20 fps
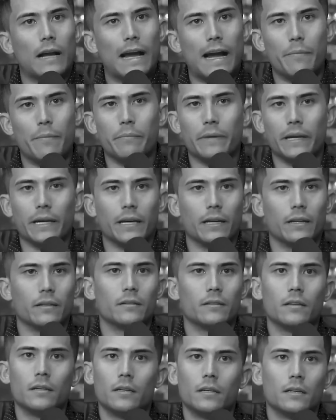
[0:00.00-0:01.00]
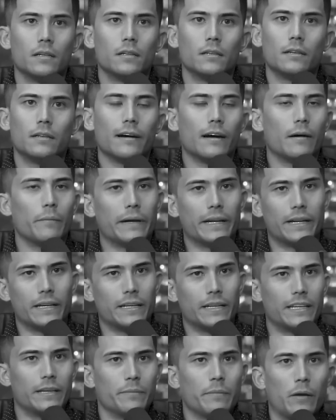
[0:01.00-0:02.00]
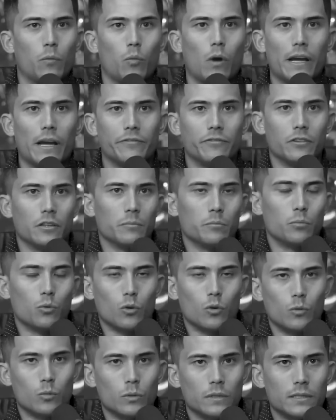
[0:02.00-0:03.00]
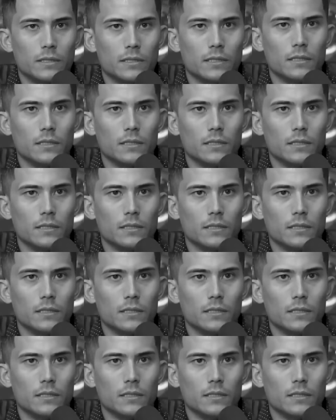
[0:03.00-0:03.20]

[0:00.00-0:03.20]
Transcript: crap, man, how am I going to get my wife on board with